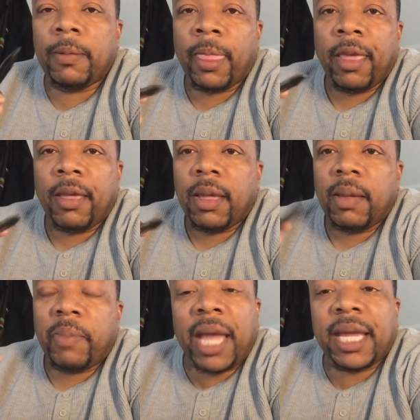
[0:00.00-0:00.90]
Back in the
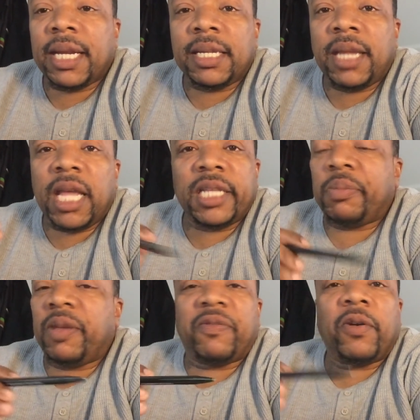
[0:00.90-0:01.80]
days before
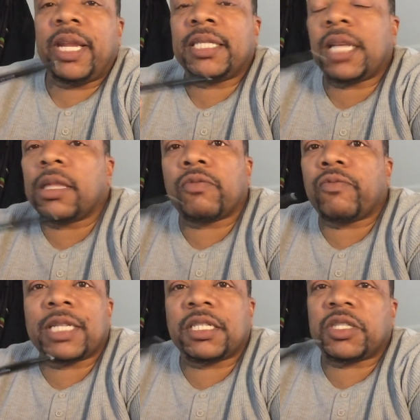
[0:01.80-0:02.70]
these other
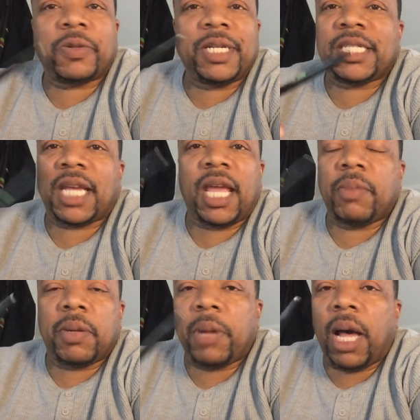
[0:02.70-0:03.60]
registries came
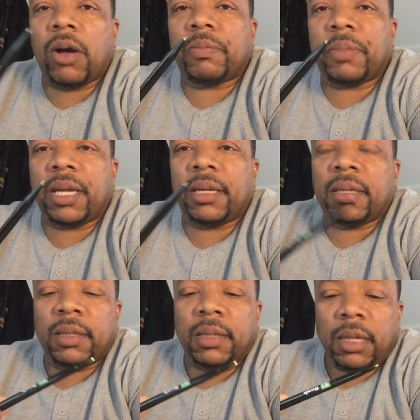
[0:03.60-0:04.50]
about, man.
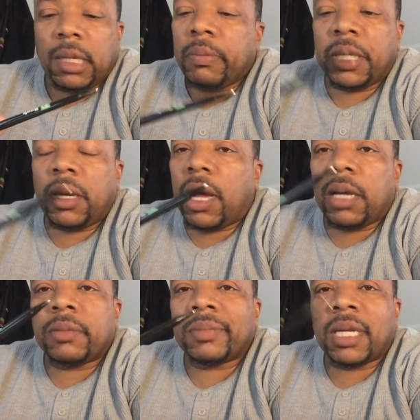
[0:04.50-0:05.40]
But yo, the
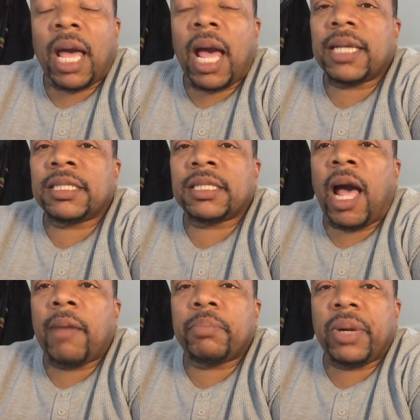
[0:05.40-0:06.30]
guy stopped
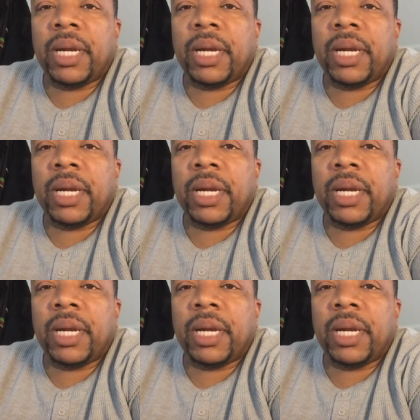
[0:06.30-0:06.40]
breeding.